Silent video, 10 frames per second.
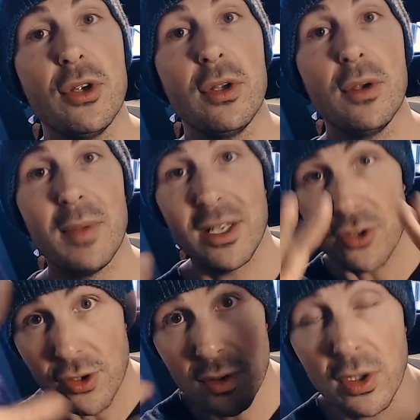You make sure
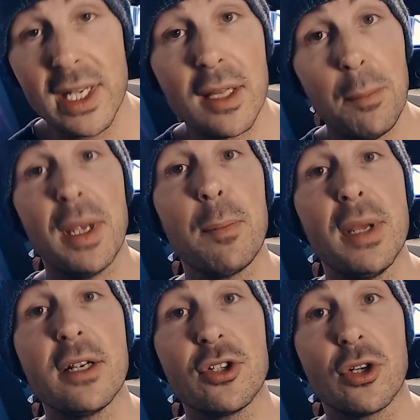you're looking at the big
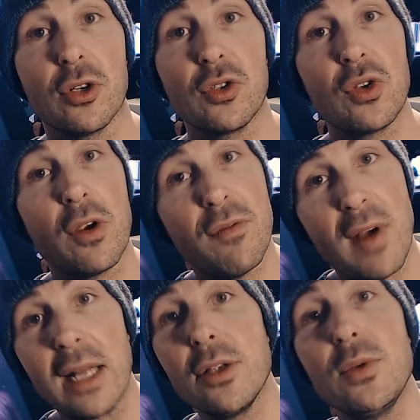picture. So your
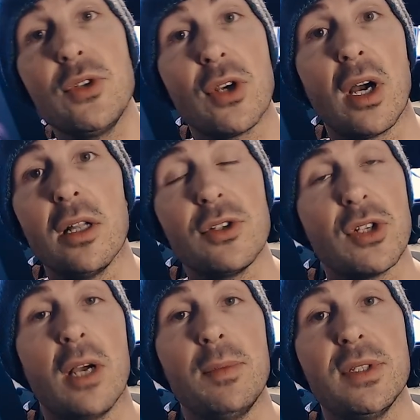values, your colors, your
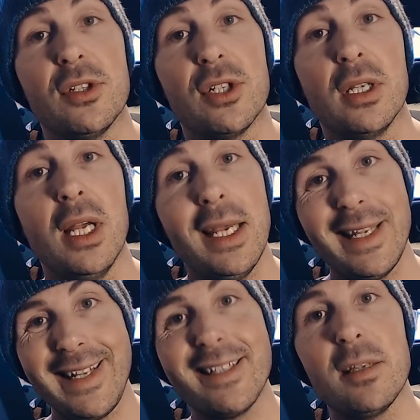composition
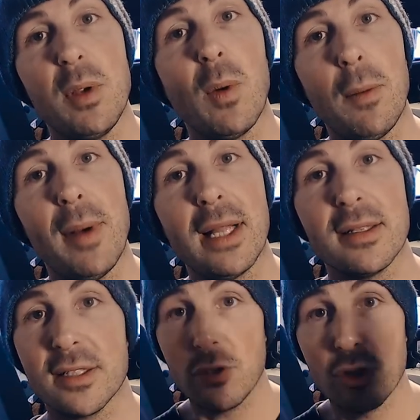needs to be well
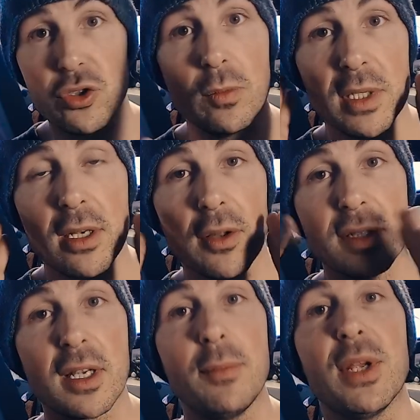balanced. zoomed in all the
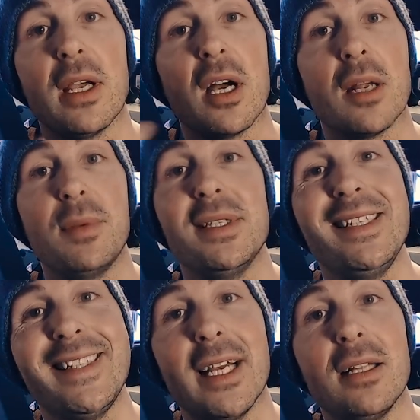time, you get caught up in
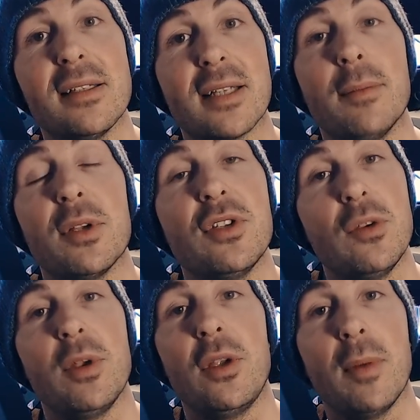detail, it's time
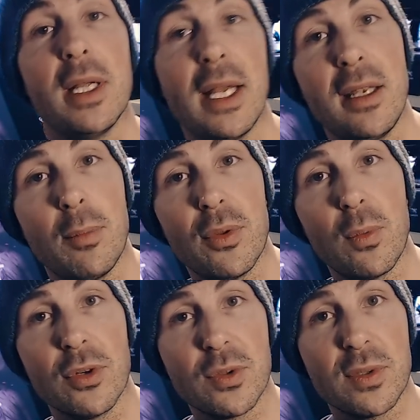consuming, and you might end up with
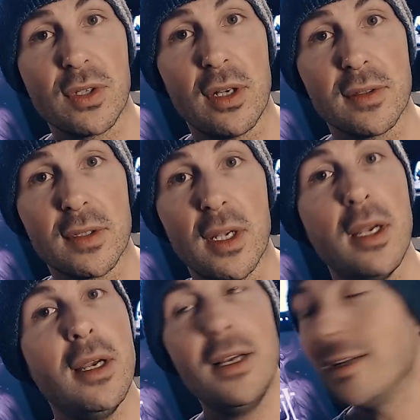worse results.
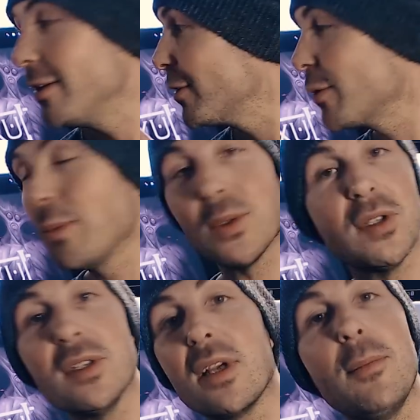So most of
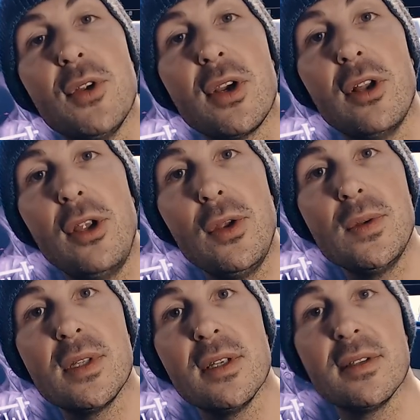the time, you're not going to
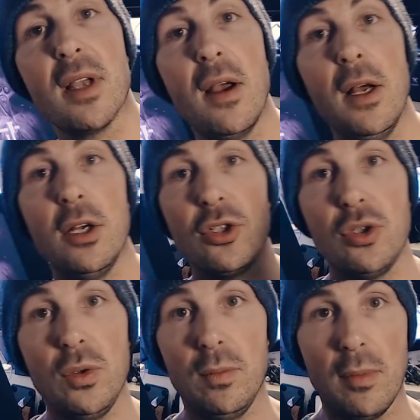use this
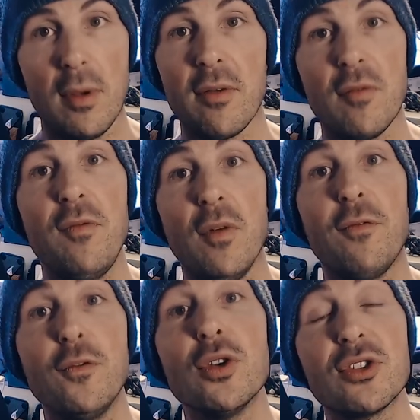to
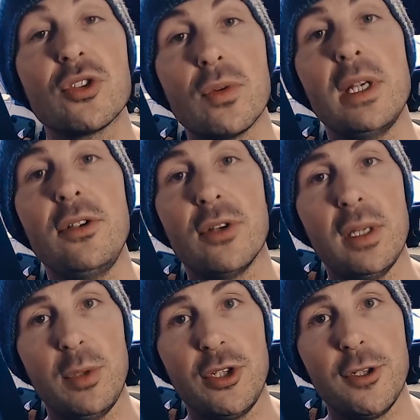full screen your
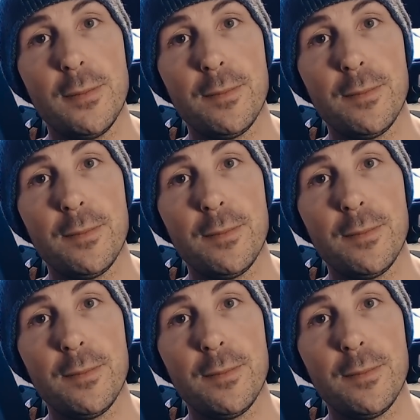image.